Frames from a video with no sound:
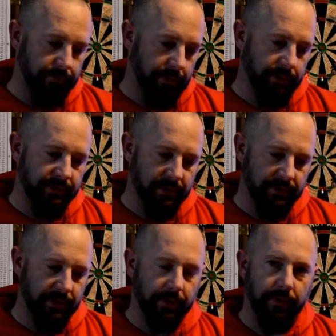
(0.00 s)
It looks
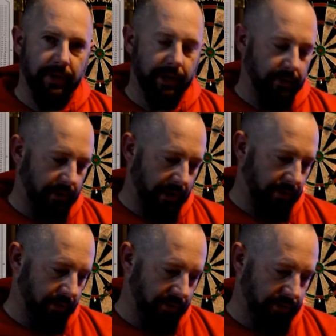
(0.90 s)
like Urkel, I don't
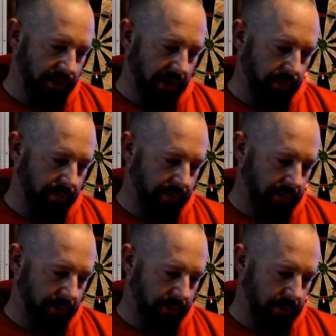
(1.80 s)
know. It's Czech
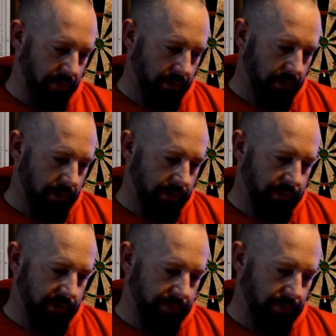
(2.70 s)
Republic
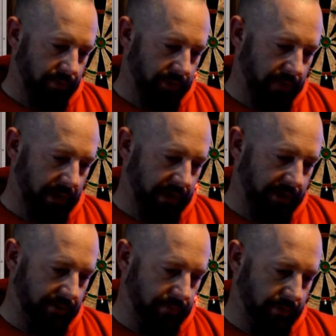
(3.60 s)
says brewed in
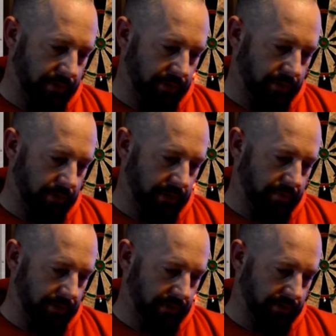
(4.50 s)
1842 in
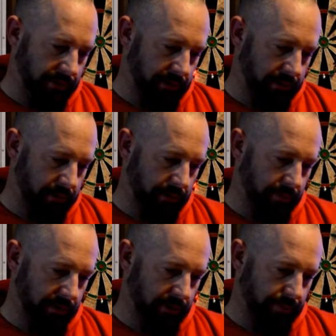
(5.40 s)
Pilsen, the
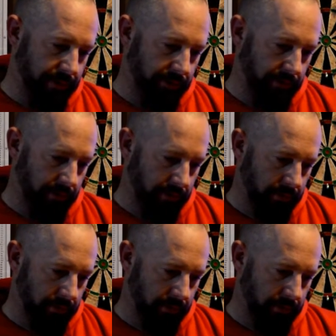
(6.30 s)
original Pilsner.